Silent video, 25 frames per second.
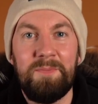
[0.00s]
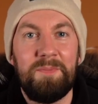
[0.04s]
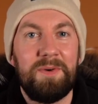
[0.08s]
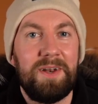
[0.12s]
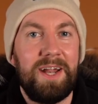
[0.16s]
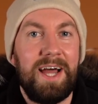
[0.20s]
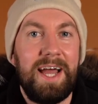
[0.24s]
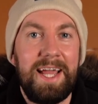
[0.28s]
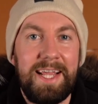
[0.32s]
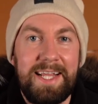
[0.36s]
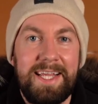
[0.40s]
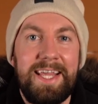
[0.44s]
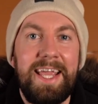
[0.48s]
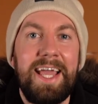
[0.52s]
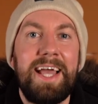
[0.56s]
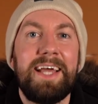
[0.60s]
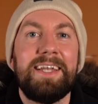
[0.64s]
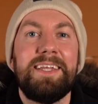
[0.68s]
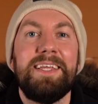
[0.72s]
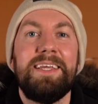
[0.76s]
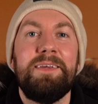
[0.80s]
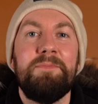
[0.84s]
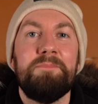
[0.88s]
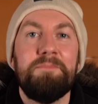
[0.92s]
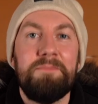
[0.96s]
but I can't
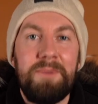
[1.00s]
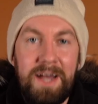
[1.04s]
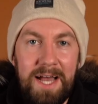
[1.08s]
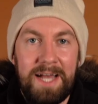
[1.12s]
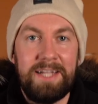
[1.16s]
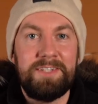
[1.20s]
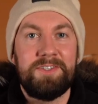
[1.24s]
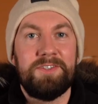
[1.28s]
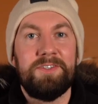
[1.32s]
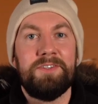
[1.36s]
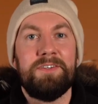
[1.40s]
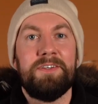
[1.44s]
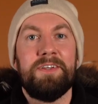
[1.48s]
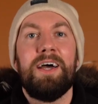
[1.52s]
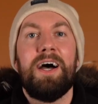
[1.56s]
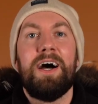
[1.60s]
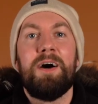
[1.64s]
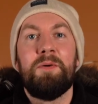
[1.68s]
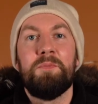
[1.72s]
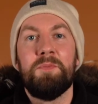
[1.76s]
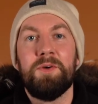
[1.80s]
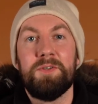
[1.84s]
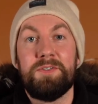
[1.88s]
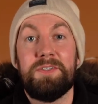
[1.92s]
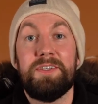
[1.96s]
imagine how
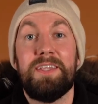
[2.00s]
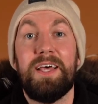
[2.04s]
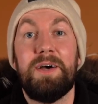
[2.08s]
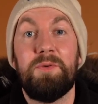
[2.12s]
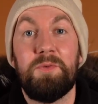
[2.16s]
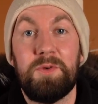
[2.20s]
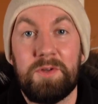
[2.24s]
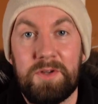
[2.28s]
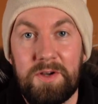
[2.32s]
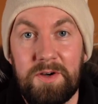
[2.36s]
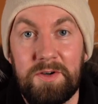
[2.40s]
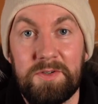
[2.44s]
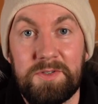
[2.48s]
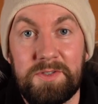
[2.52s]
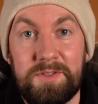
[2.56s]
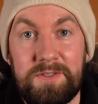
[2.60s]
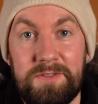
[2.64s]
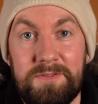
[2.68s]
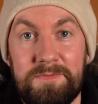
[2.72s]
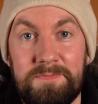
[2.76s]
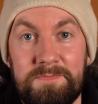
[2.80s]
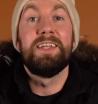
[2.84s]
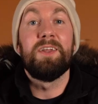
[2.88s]
much that would cost.